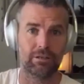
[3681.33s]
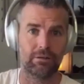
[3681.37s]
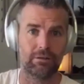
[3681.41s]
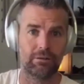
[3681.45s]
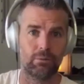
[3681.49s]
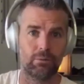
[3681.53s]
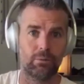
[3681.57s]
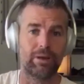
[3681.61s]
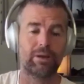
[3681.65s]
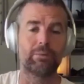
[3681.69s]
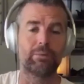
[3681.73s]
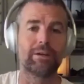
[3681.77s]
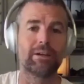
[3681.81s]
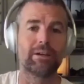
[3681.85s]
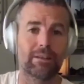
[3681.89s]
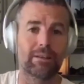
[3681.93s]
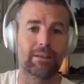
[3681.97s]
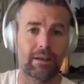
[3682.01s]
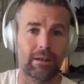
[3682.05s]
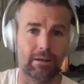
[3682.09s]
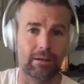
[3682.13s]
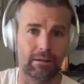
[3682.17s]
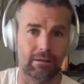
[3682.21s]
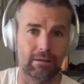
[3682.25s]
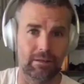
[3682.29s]
Where do we get
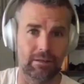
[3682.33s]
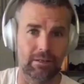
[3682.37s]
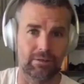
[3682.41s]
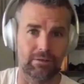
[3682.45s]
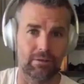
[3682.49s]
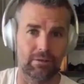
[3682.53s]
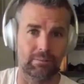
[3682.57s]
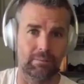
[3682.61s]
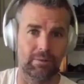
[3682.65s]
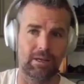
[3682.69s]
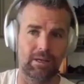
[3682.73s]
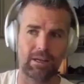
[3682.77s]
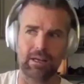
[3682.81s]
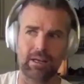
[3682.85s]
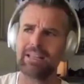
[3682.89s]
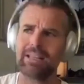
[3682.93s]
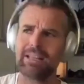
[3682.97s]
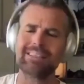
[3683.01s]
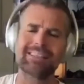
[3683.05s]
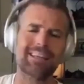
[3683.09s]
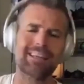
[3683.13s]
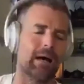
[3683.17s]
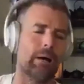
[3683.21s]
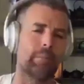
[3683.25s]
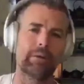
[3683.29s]
that knowledge from? It's
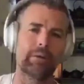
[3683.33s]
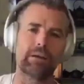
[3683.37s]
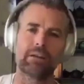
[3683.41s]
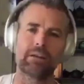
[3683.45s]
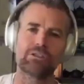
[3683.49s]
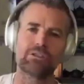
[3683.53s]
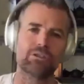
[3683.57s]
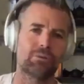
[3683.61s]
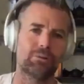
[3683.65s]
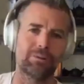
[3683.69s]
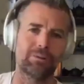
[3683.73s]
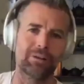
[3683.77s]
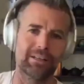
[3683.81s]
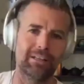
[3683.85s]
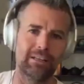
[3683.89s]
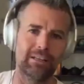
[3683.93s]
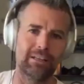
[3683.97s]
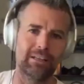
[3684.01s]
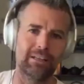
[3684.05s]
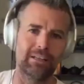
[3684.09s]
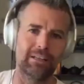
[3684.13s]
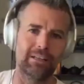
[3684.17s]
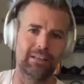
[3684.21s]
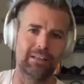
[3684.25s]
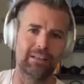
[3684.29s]
coming. It's already
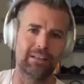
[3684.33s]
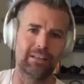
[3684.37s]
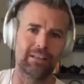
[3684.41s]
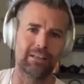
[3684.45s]
here.